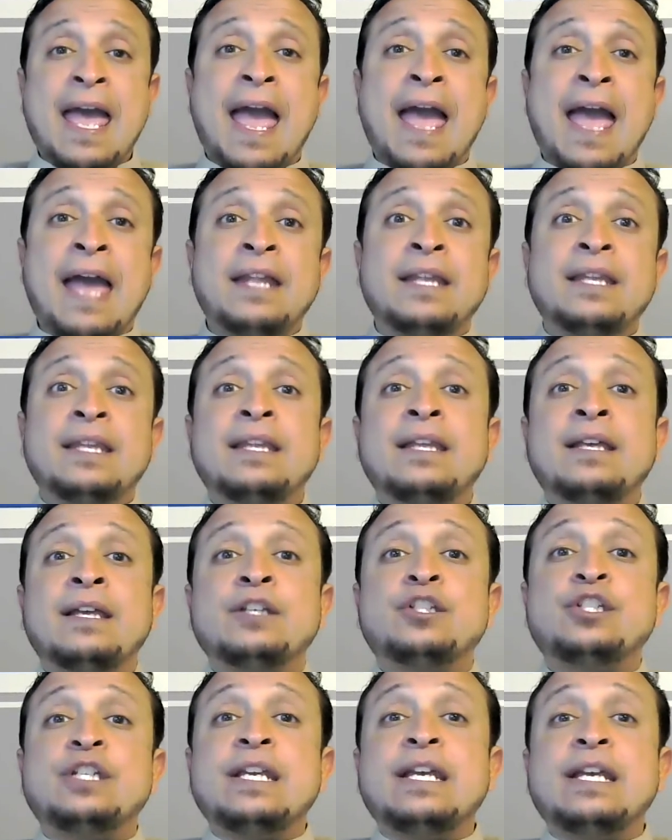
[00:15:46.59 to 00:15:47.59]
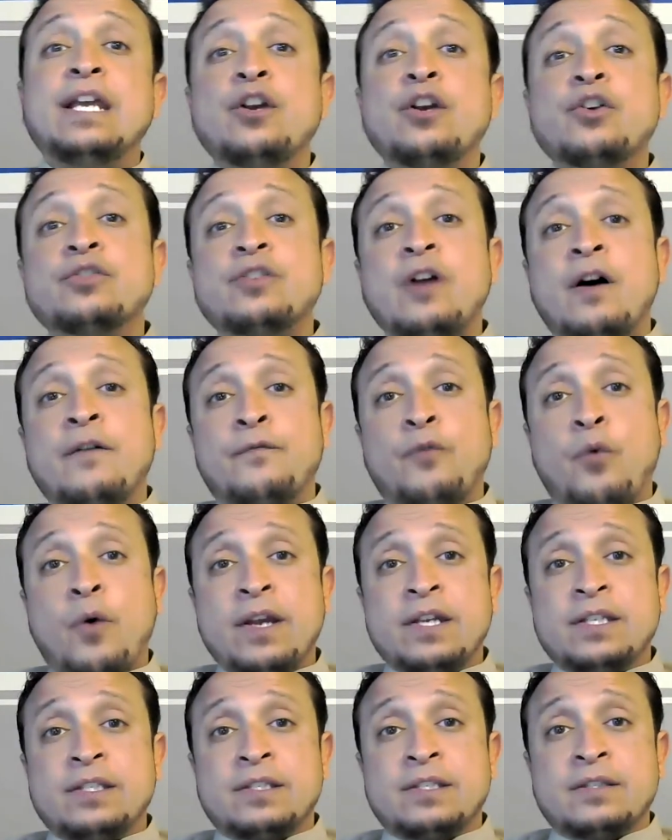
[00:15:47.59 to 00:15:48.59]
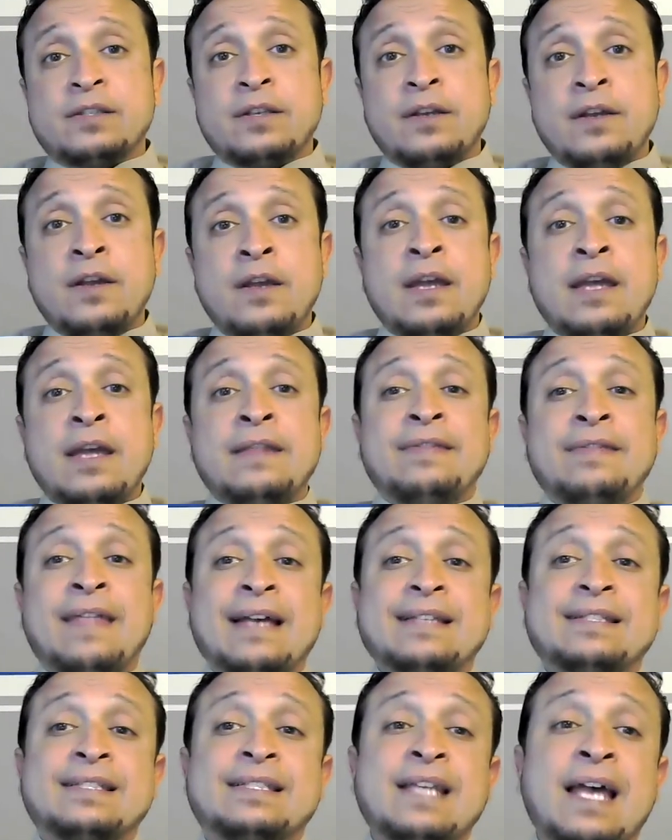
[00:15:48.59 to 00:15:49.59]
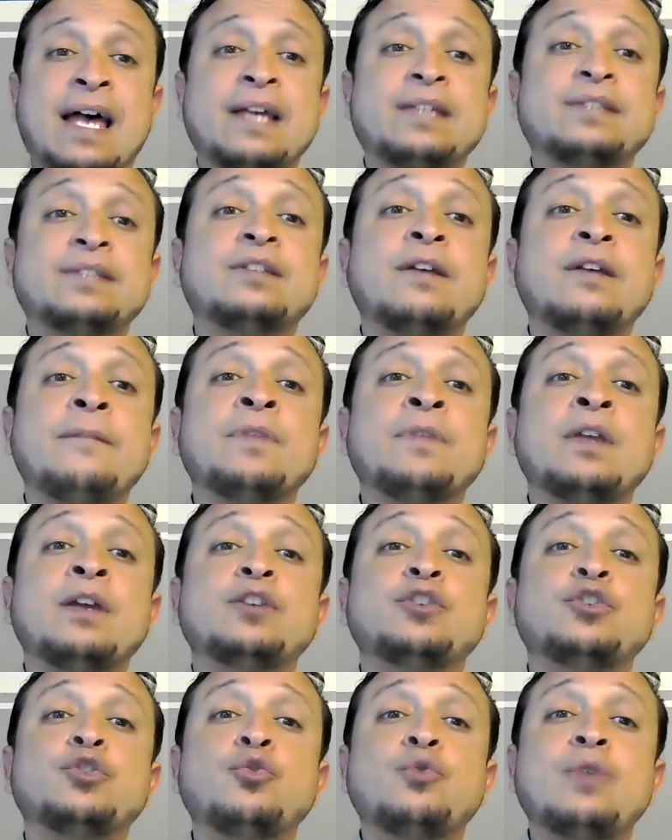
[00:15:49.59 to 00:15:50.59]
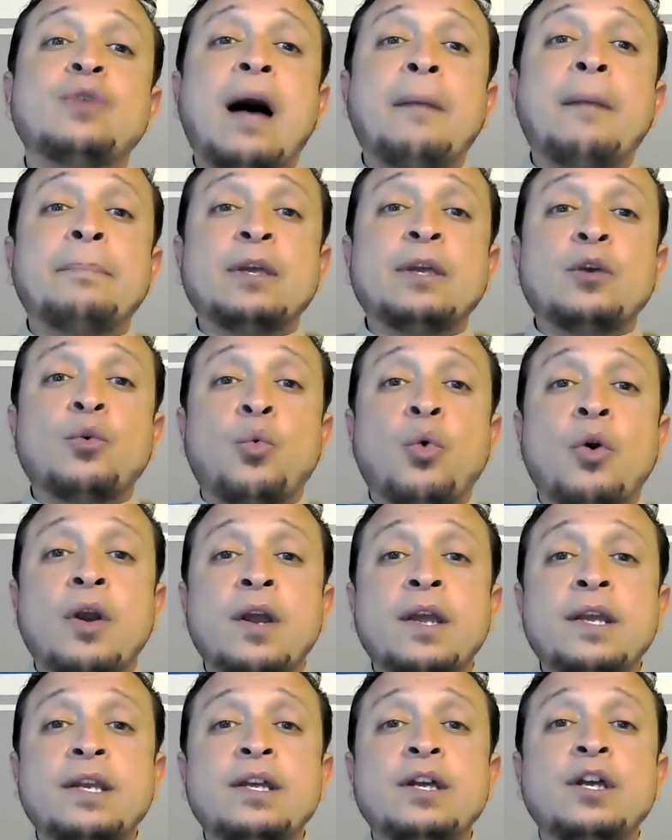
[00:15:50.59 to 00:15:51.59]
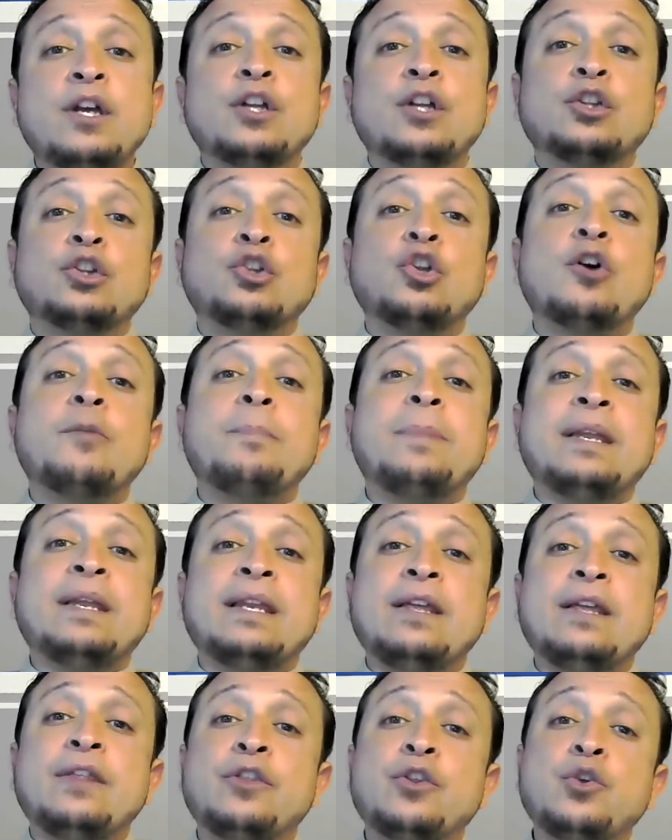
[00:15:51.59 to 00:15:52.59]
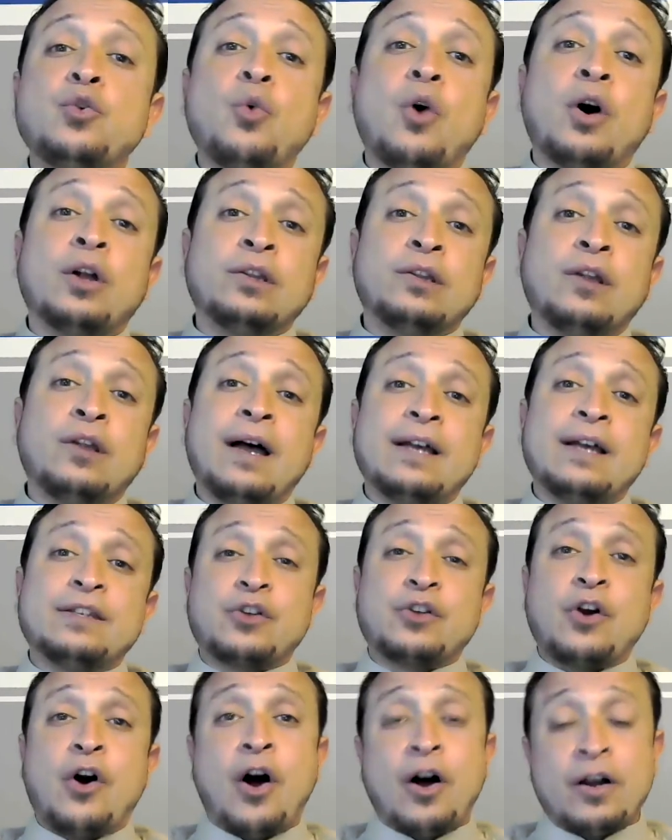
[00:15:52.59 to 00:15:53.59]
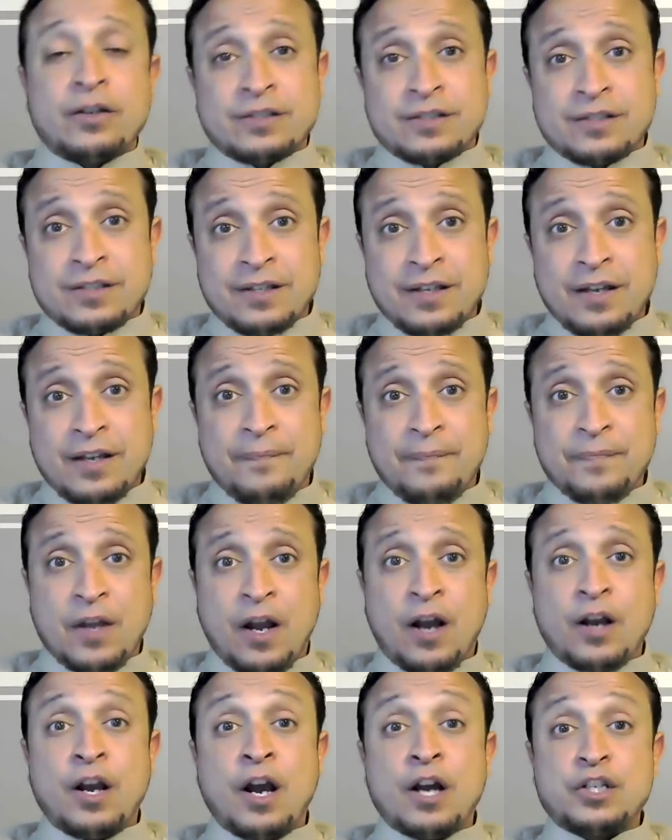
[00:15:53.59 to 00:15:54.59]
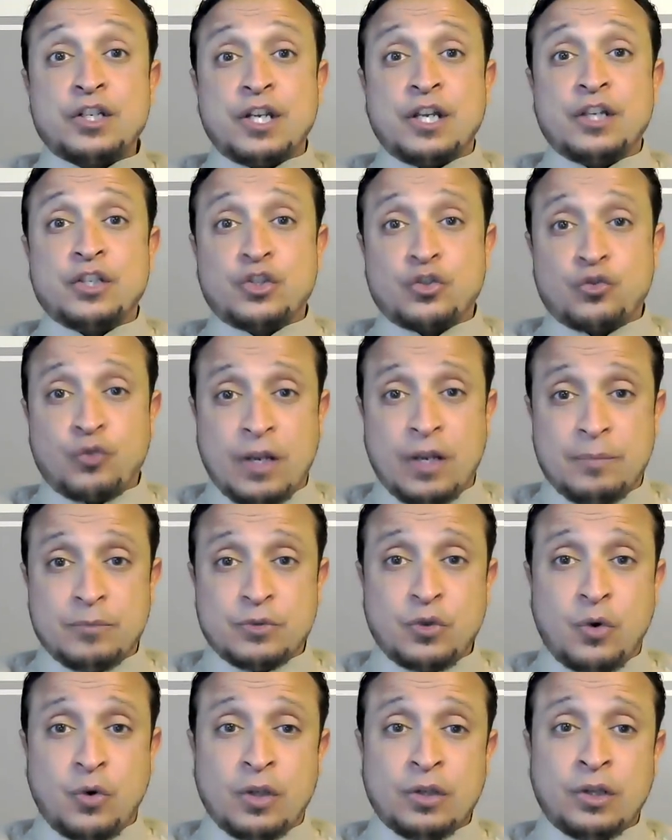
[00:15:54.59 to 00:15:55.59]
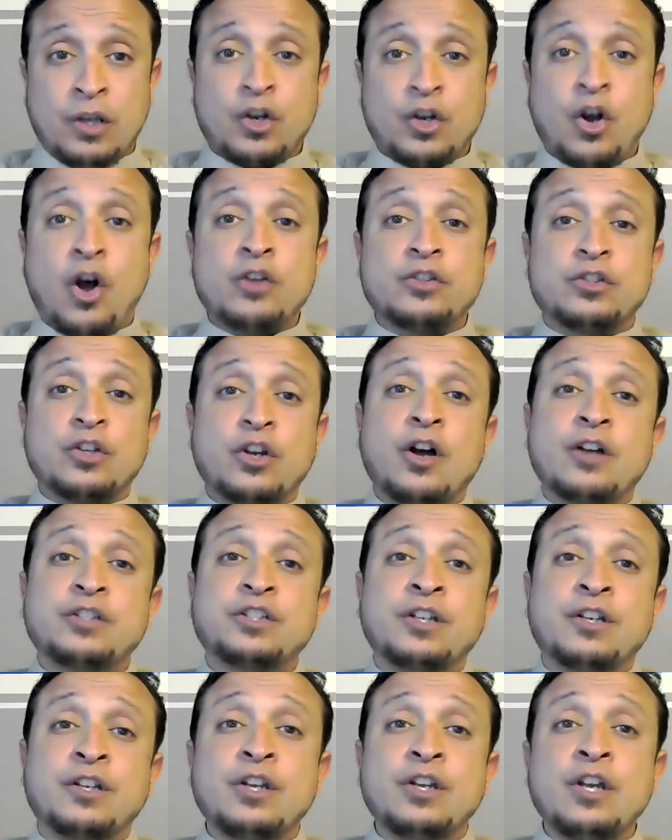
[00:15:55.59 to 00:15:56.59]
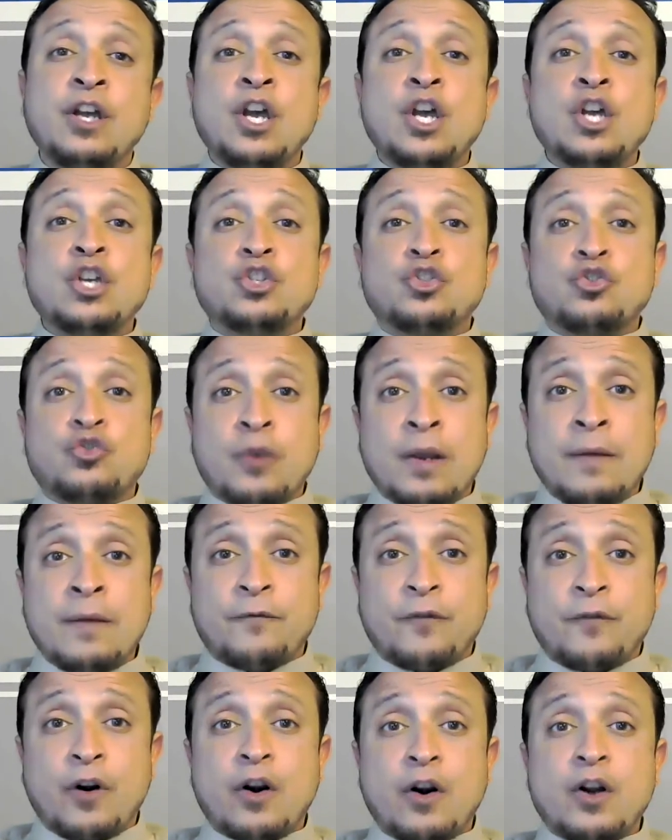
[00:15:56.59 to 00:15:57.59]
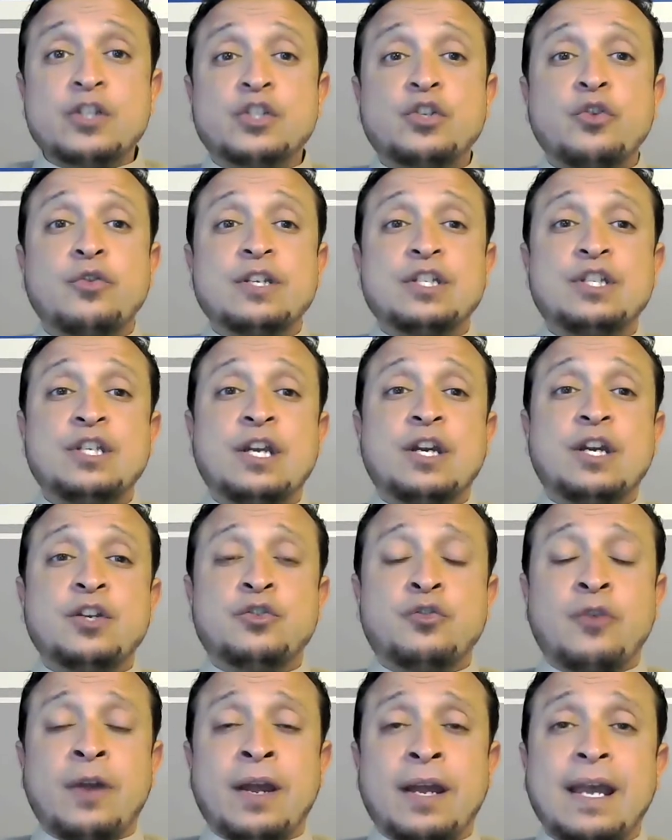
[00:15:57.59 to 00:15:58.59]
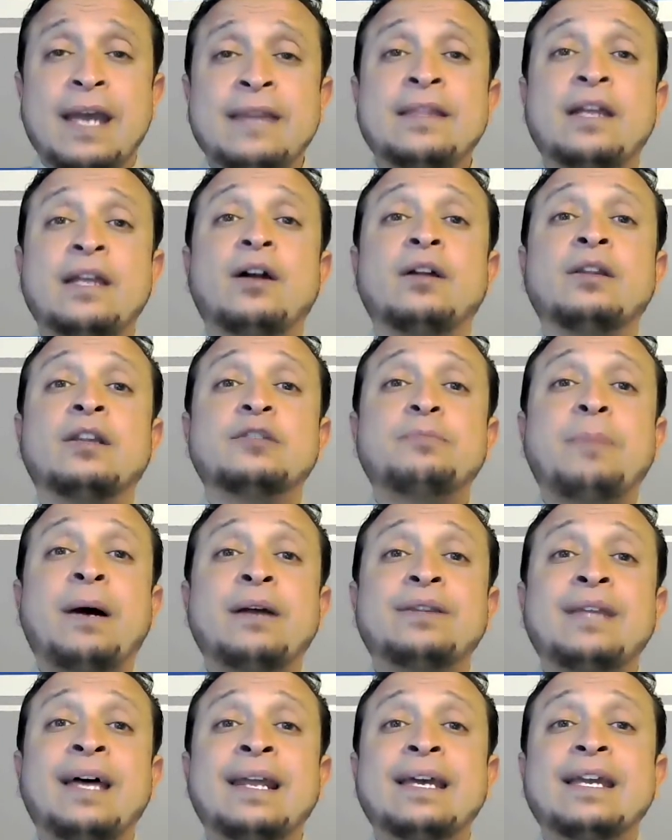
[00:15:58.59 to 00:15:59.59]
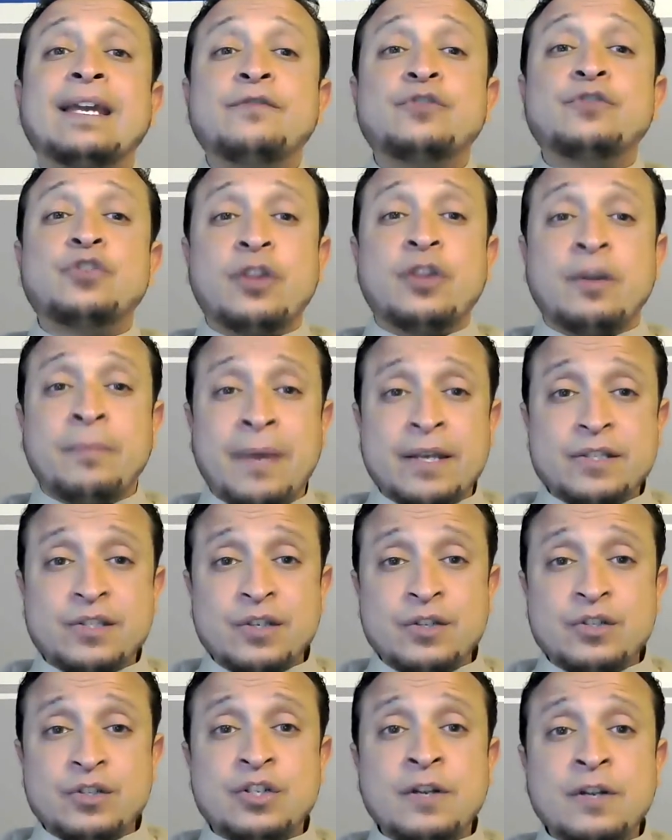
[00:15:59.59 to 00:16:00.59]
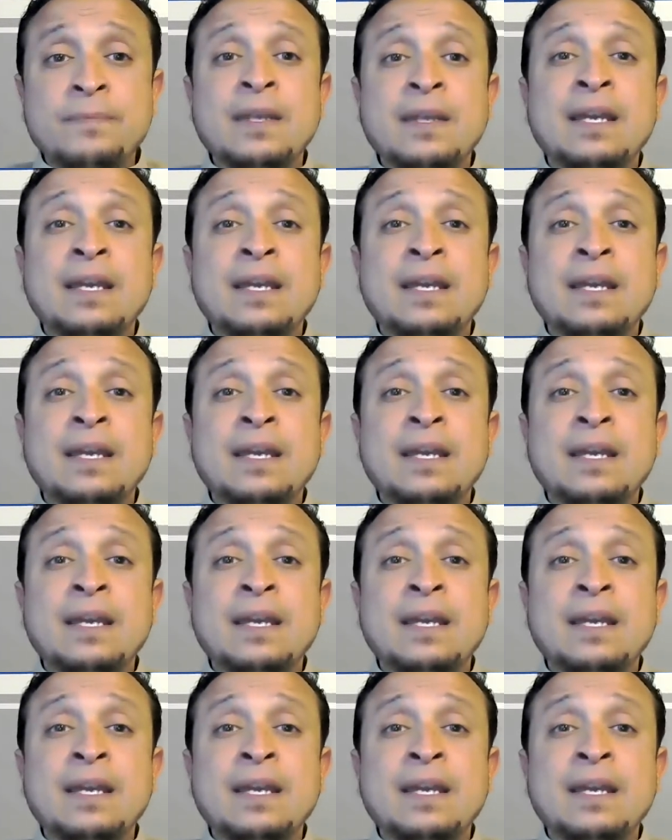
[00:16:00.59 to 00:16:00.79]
And she hears a voice that says, do not be worried. Look beneath you. Allah has caused a gushing stream. So Allah caused a gushing stream for her so that she could drink. And then Allah subhanahu wa ta'ala gives her the message.